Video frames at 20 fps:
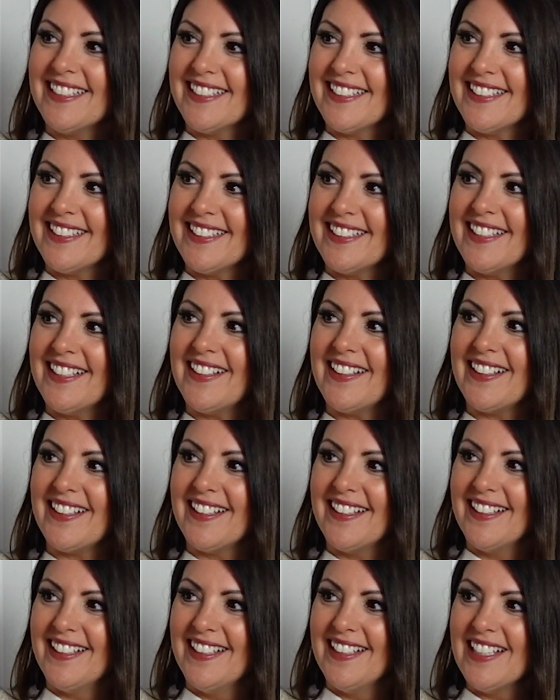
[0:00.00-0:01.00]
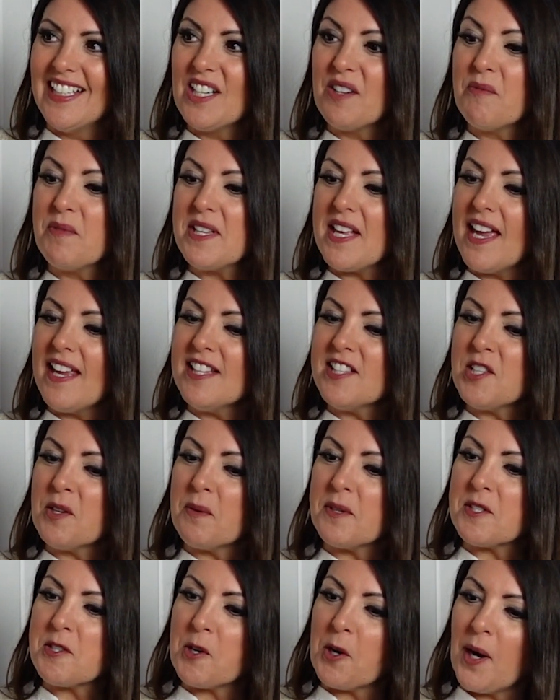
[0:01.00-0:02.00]
It's so, so true. But and so
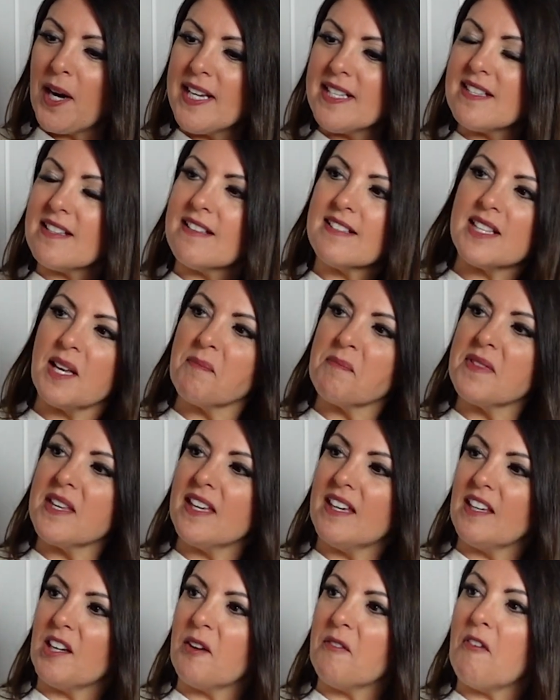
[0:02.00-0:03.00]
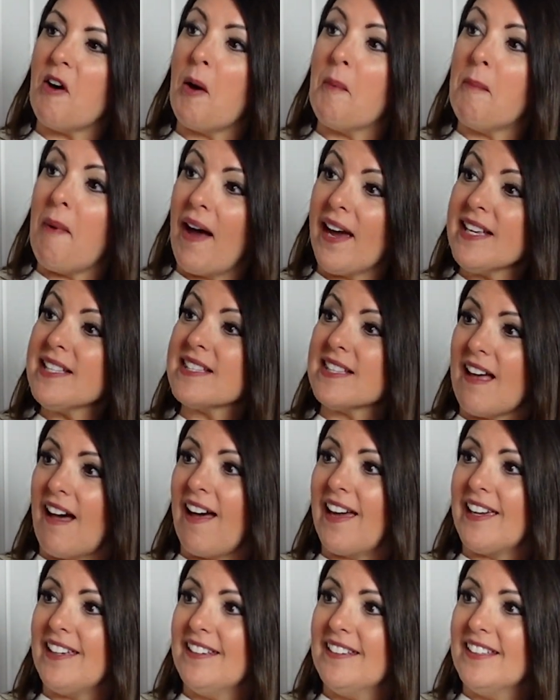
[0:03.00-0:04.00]
what's crazy is I'm thinking of on my
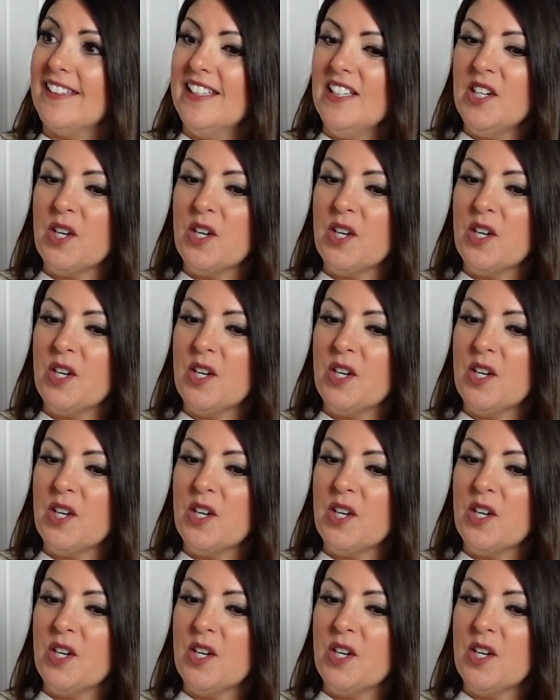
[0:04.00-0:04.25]
side